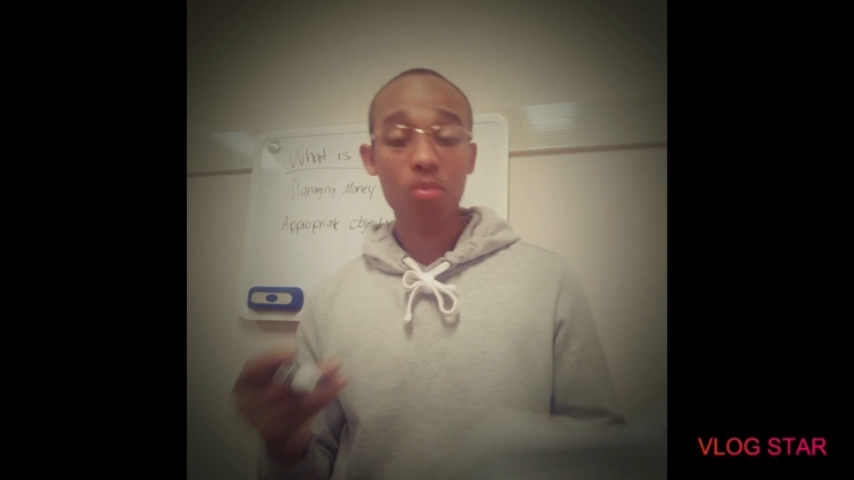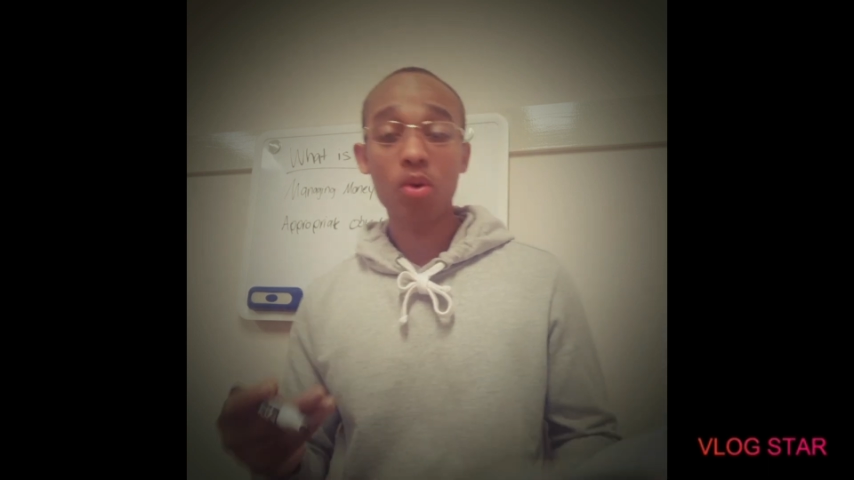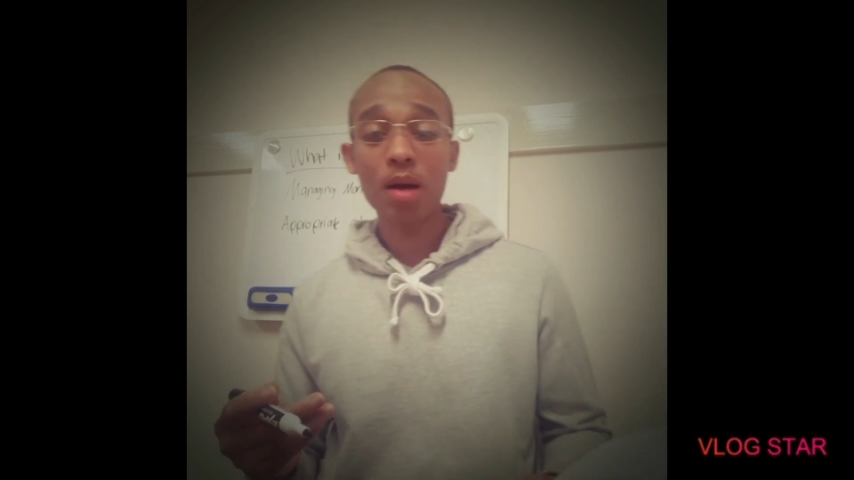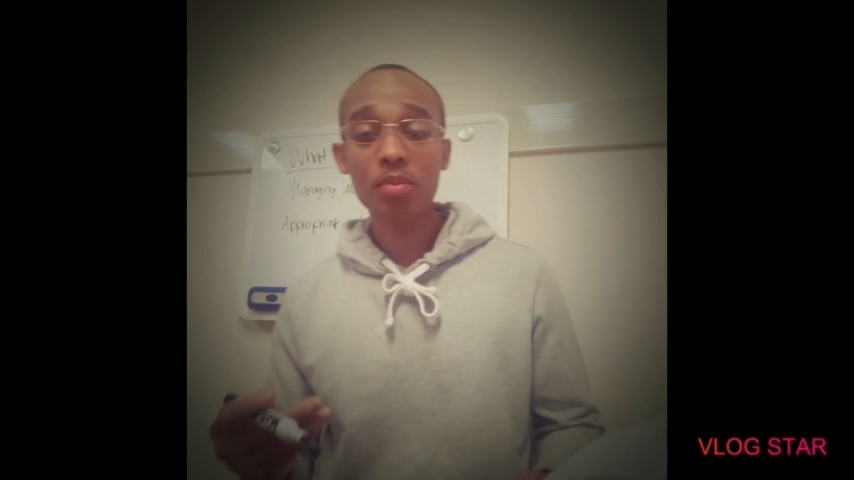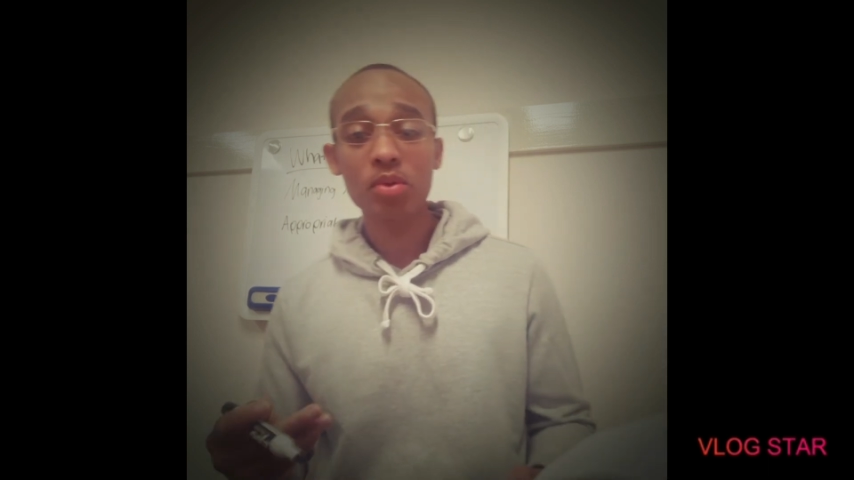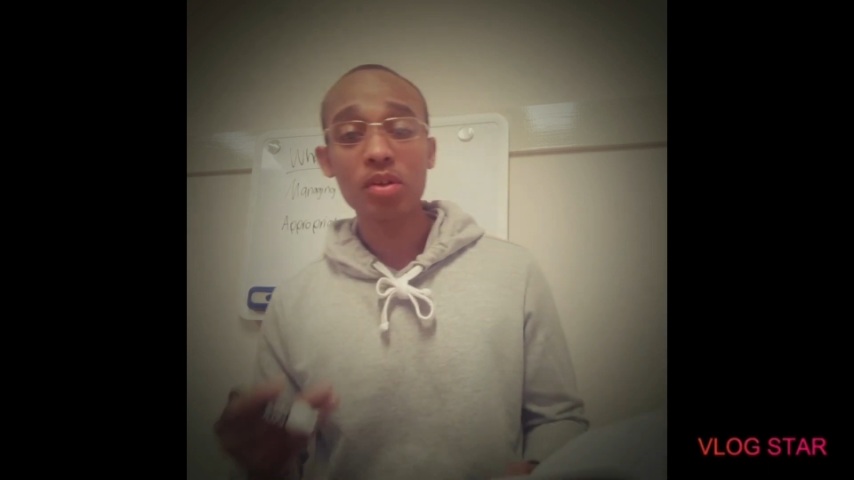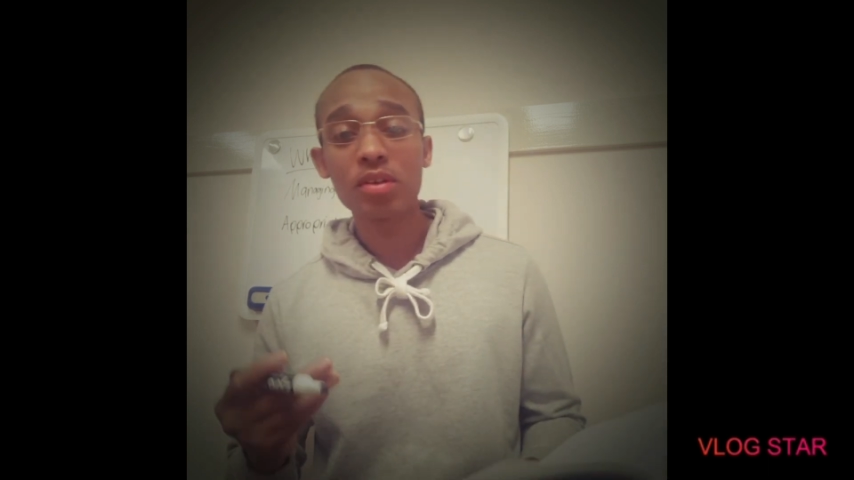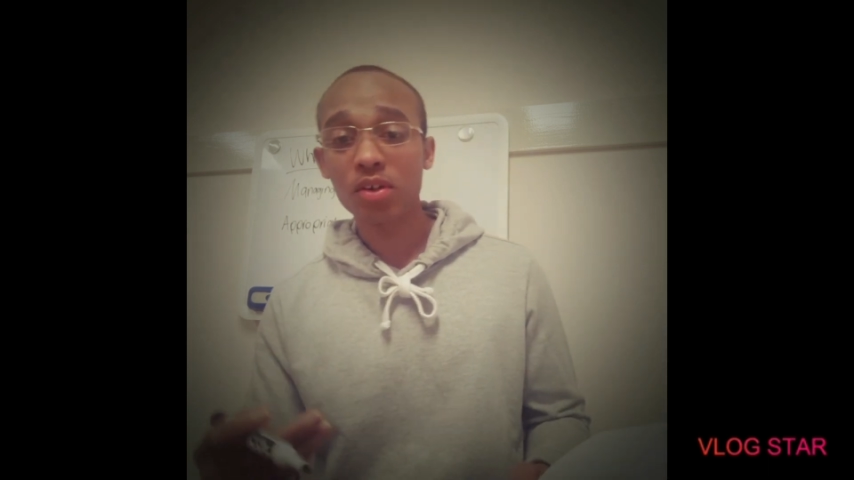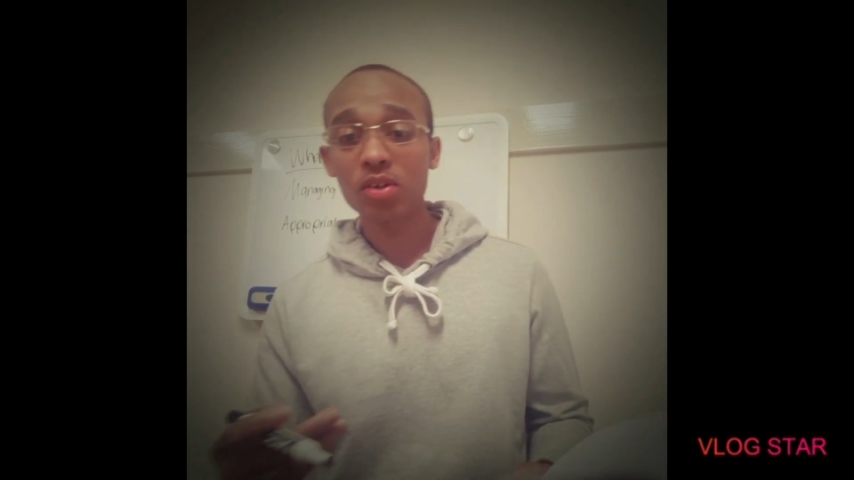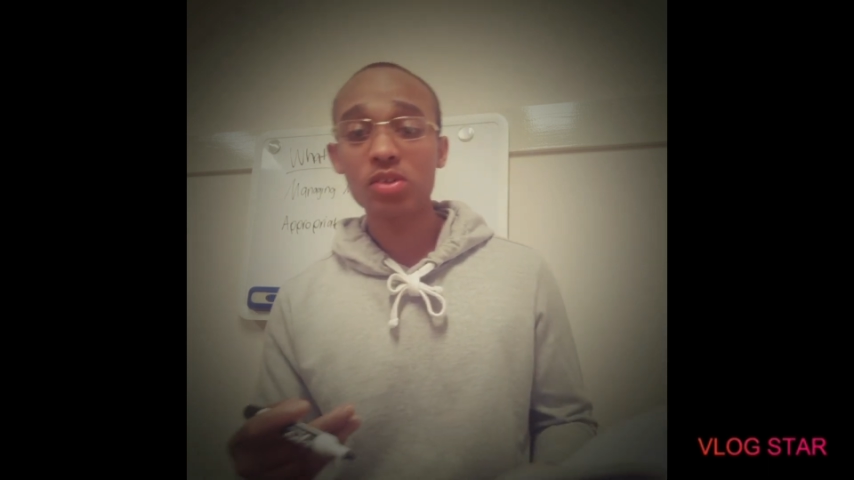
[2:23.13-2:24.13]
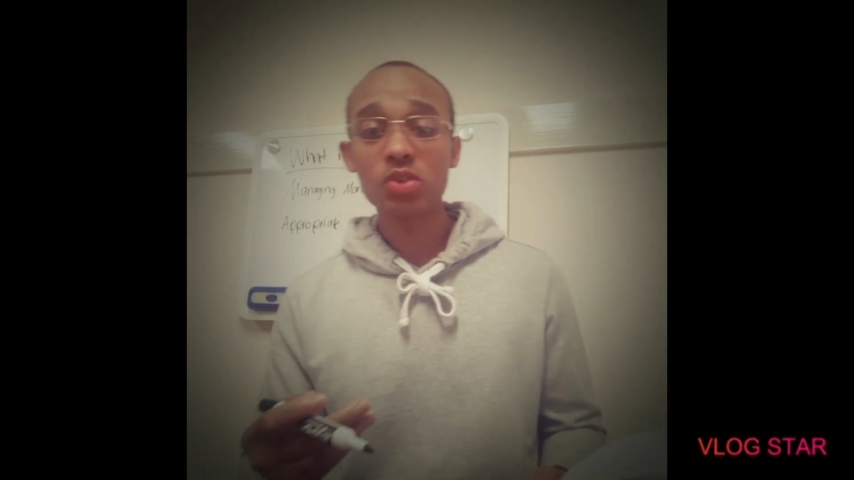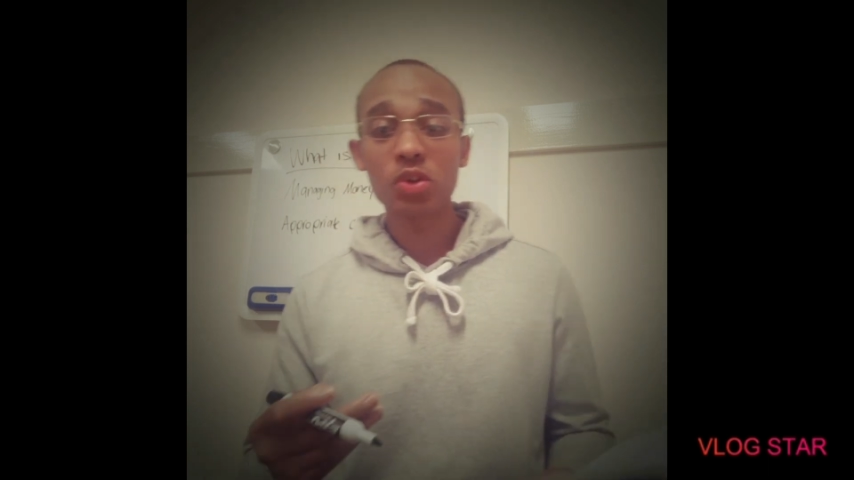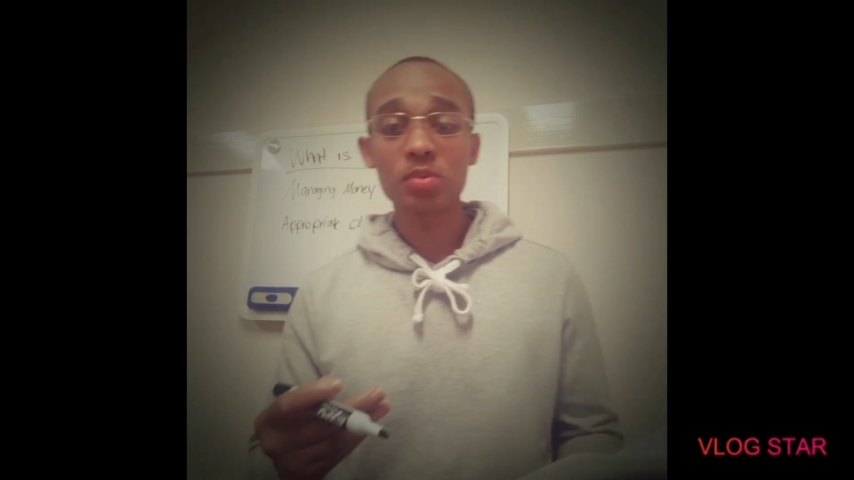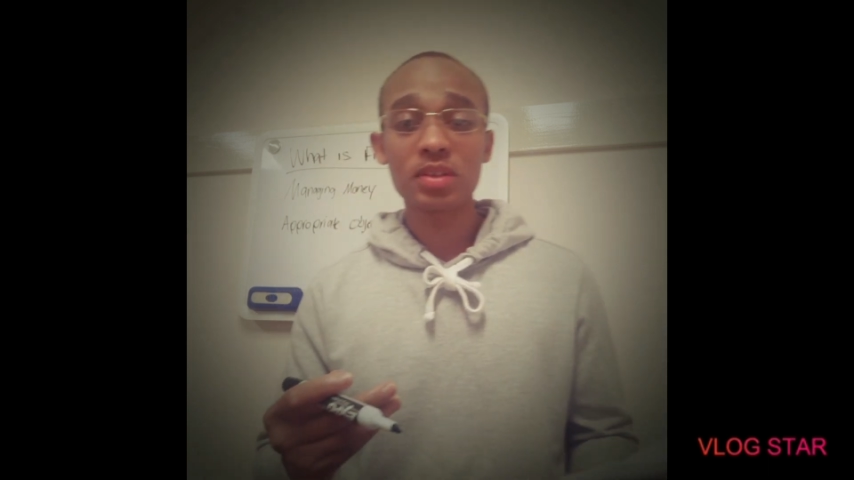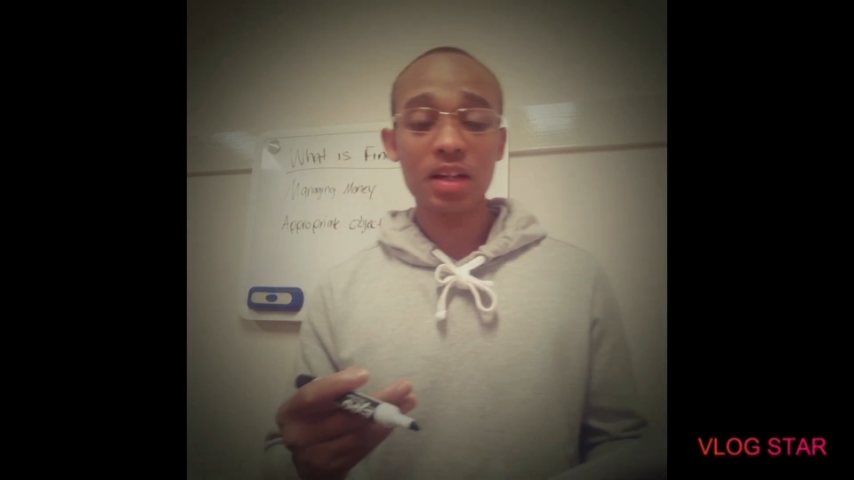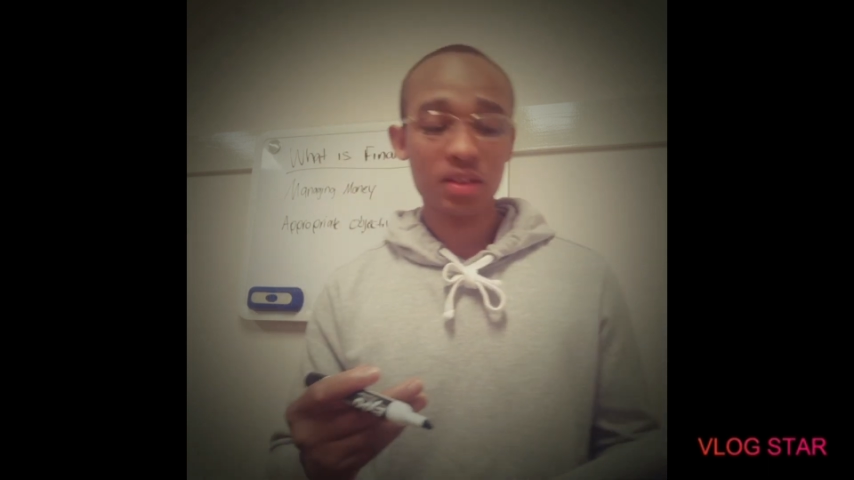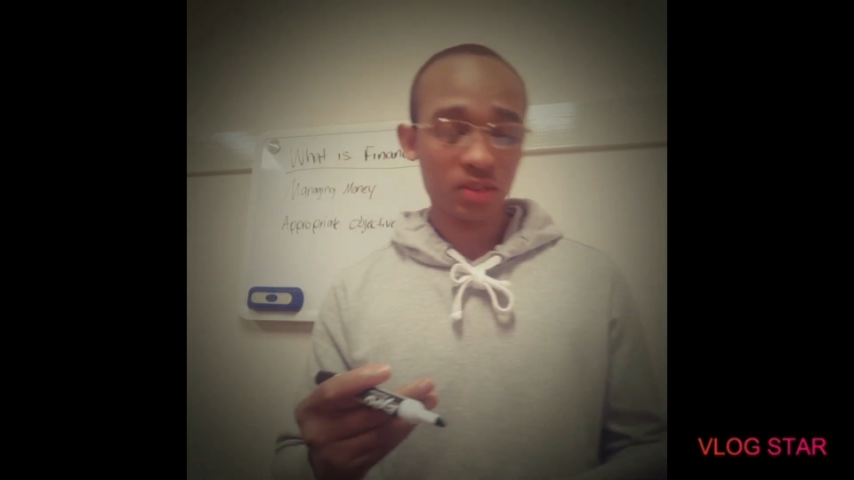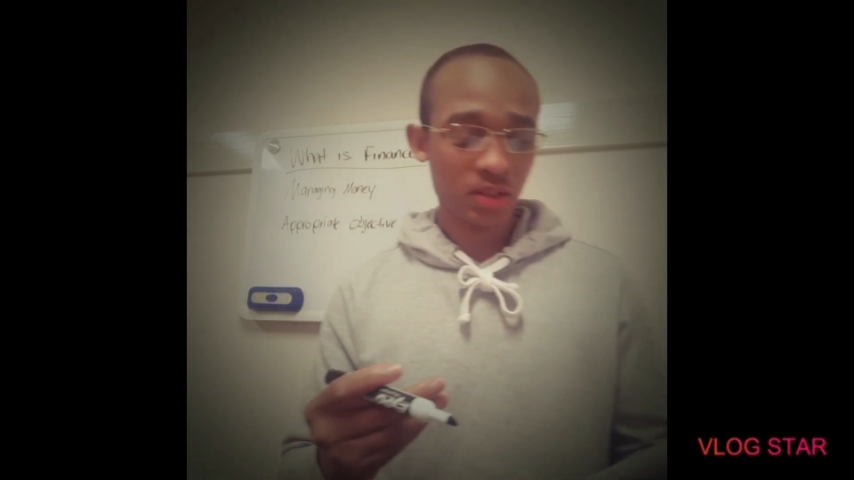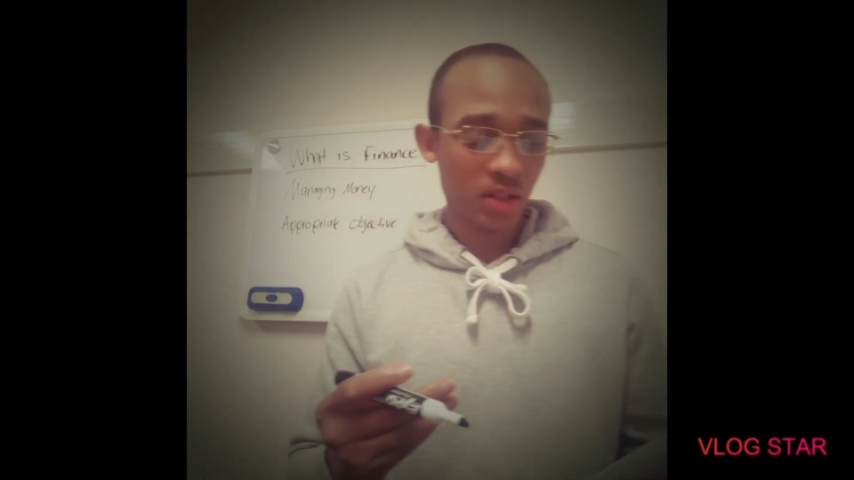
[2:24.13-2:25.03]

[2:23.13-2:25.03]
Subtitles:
proper in the current circumstance.